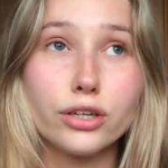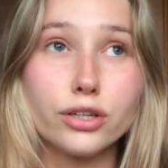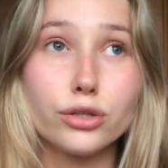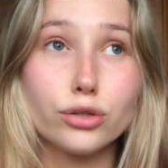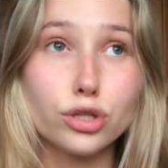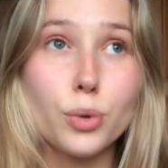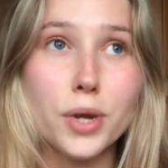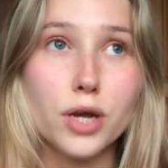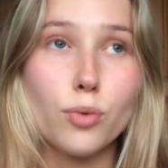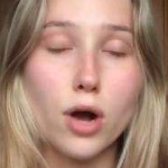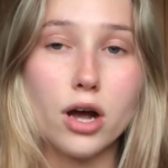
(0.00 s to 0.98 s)
you're doing a
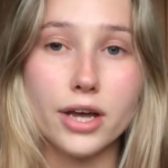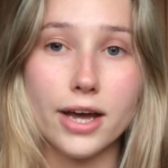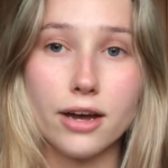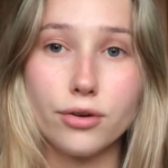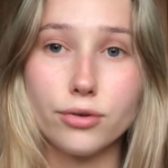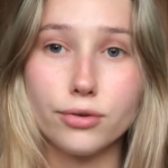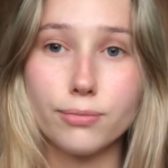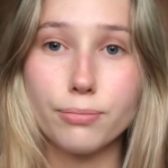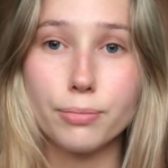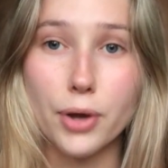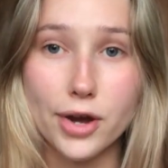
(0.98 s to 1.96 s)
workout
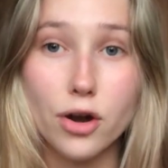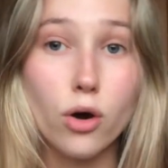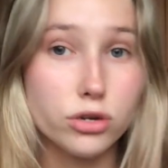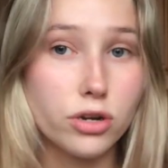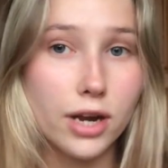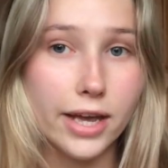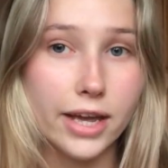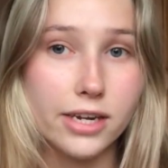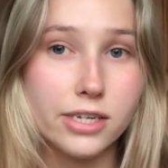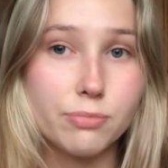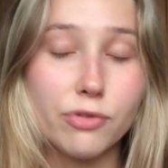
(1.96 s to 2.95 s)
putting on your
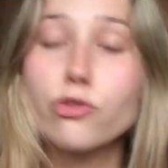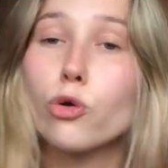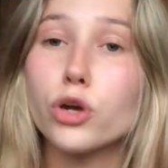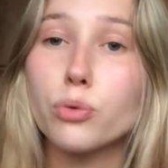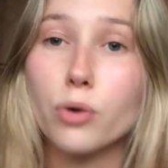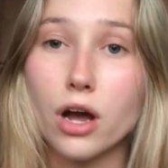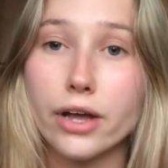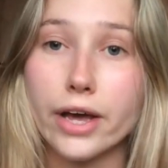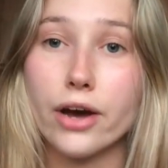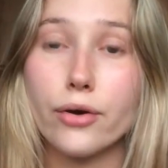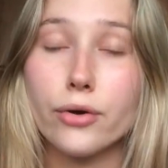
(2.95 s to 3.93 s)
leggings before your
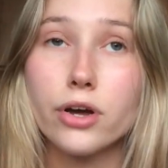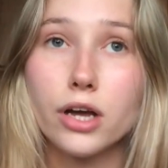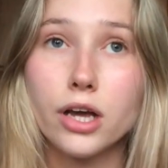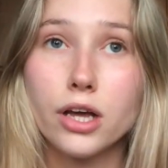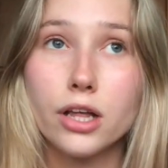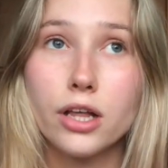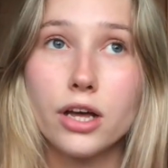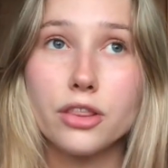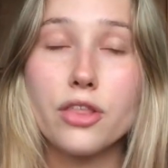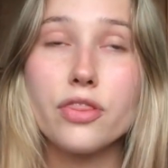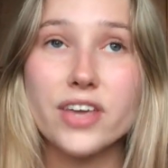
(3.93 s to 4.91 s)
workout,
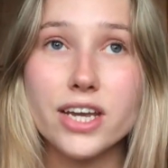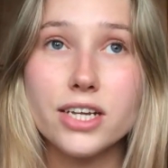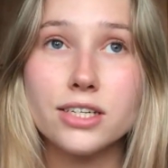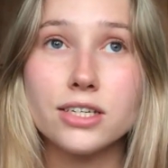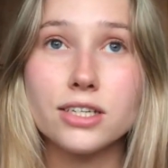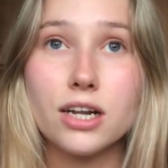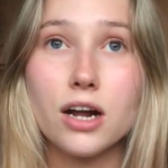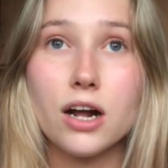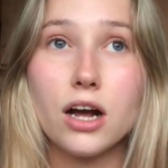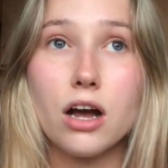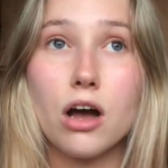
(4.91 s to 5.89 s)
than these
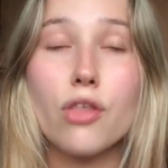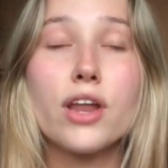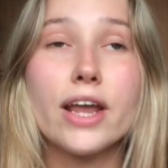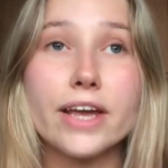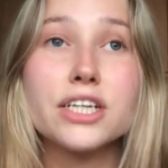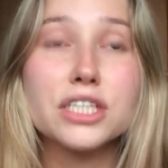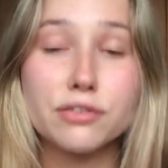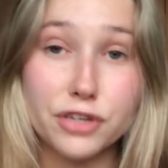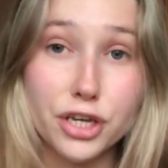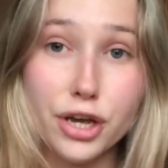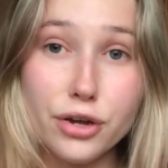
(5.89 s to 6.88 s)
other leggings for
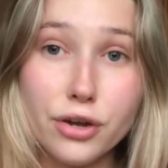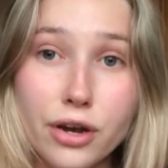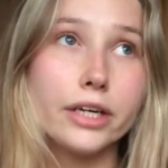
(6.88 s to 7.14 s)
you.